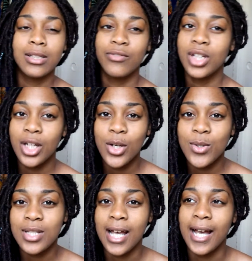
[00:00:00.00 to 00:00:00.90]

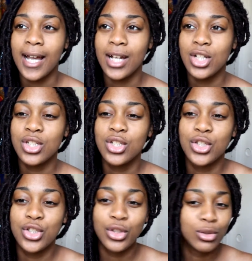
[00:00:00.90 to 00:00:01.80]
videos, I
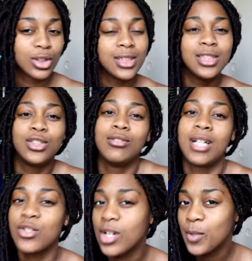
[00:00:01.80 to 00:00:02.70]
usually do
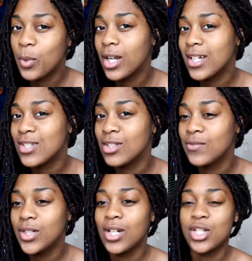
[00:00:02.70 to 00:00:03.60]
not try the products on the
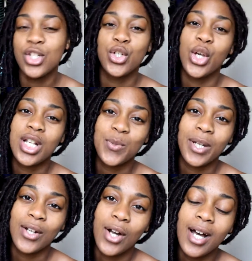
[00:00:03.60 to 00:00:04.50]
video. I just show you guys what
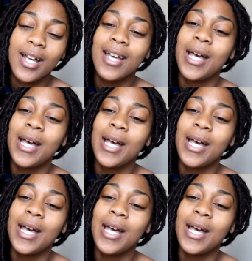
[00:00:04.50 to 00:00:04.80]
I got.